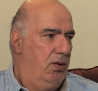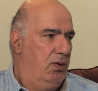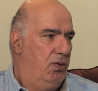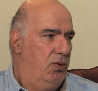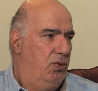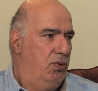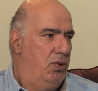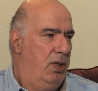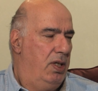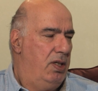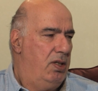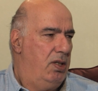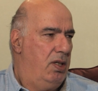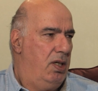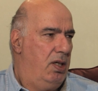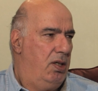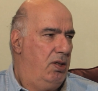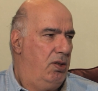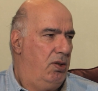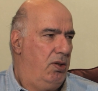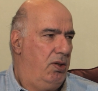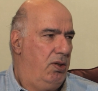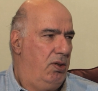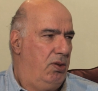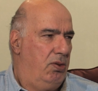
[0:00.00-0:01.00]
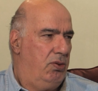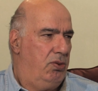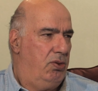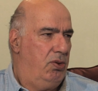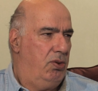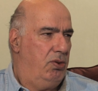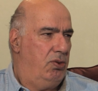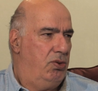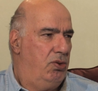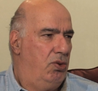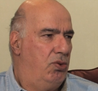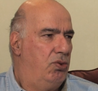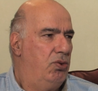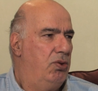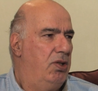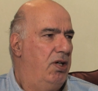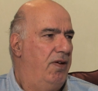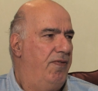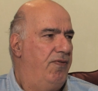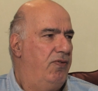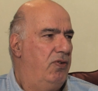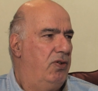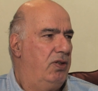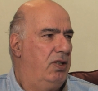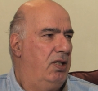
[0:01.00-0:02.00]
When there, there you, you couldn't
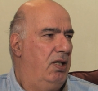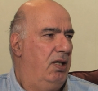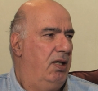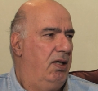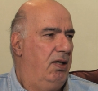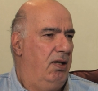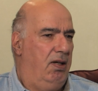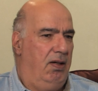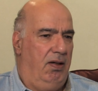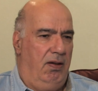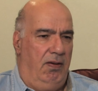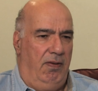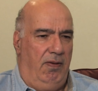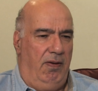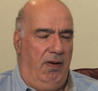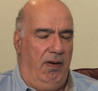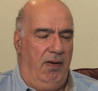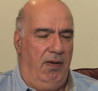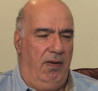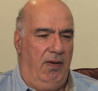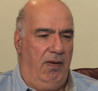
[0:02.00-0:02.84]
afford a